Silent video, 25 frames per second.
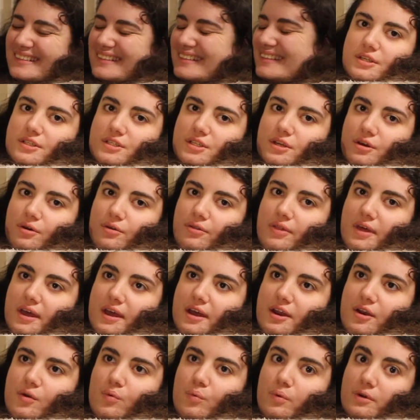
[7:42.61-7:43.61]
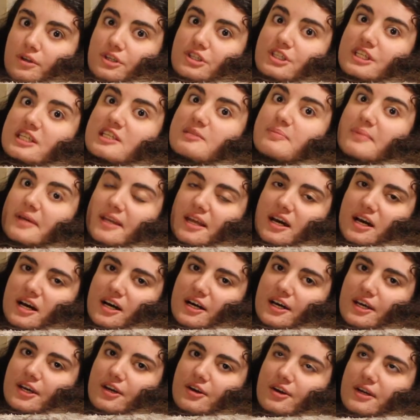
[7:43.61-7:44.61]
So then once she's been
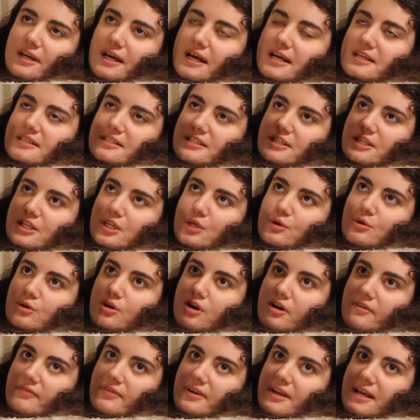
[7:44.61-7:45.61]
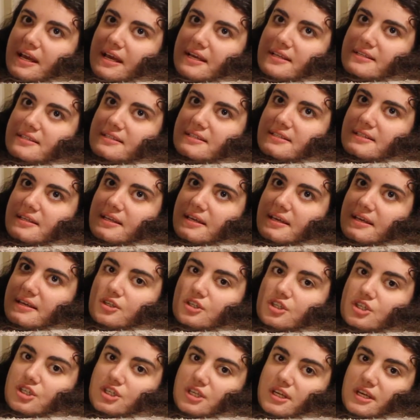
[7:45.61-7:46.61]
hired as the new governess,
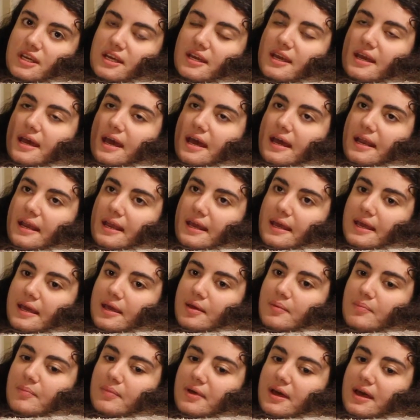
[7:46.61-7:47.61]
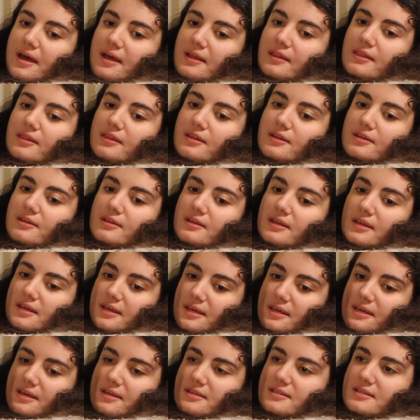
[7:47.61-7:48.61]
she and him and the
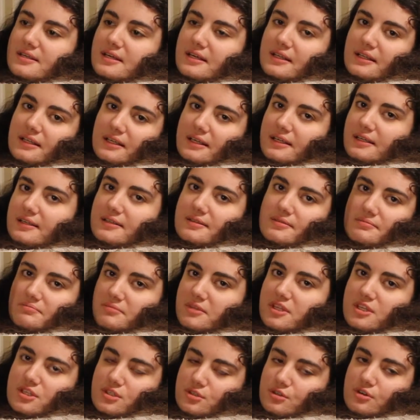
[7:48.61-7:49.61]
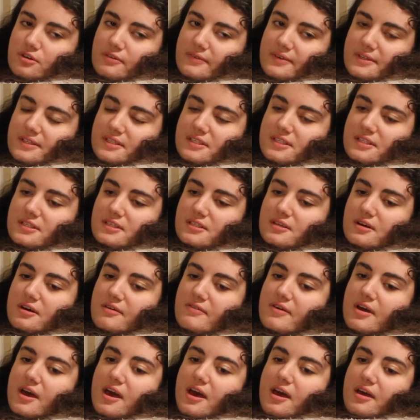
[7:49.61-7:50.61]
kid and like the servants and stuff,
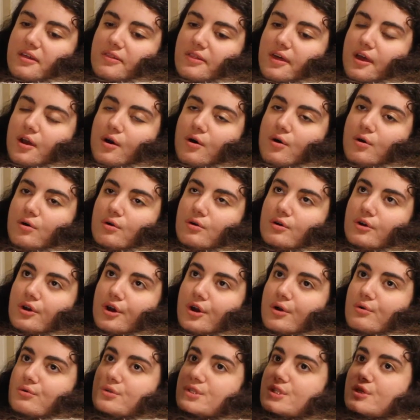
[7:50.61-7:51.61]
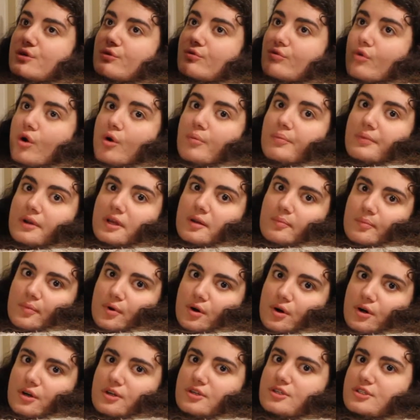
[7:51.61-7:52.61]
they all go to Romney
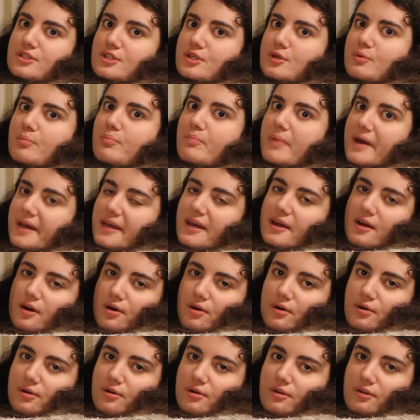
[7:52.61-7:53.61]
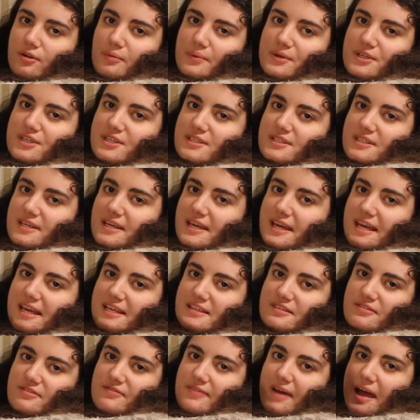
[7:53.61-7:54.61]
Marsh, to Beckett Hall, which is like
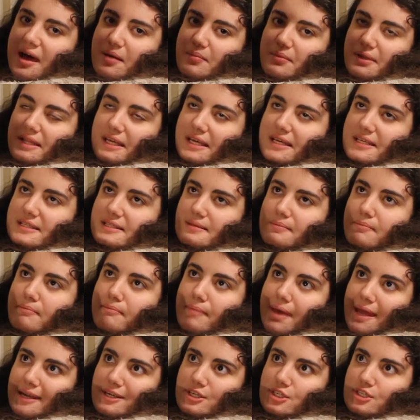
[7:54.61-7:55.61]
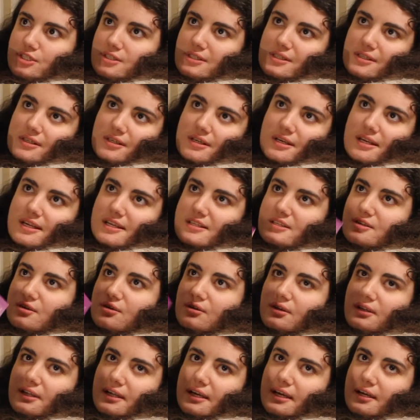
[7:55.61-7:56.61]
his family's mansion, and he's
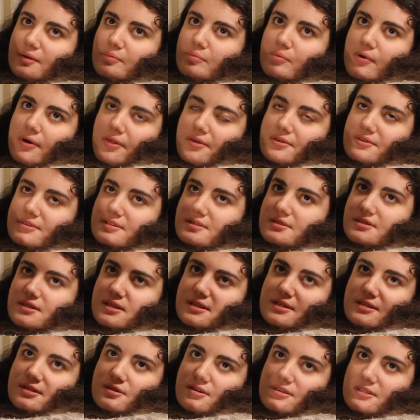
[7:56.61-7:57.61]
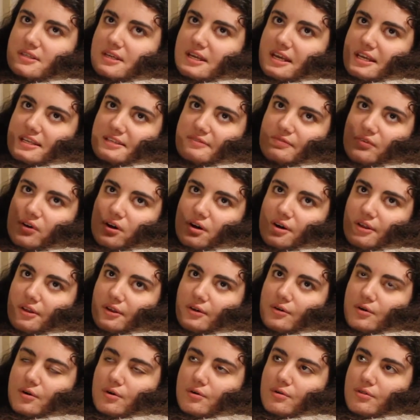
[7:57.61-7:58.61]
got like brothers and sisters and his father
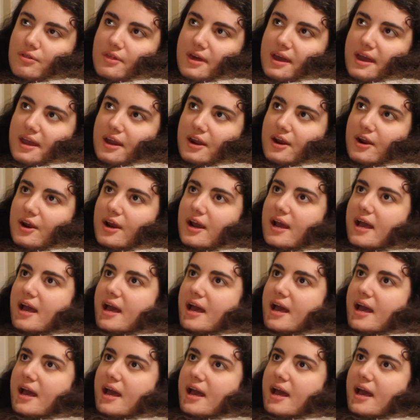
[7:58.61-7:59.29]
all there.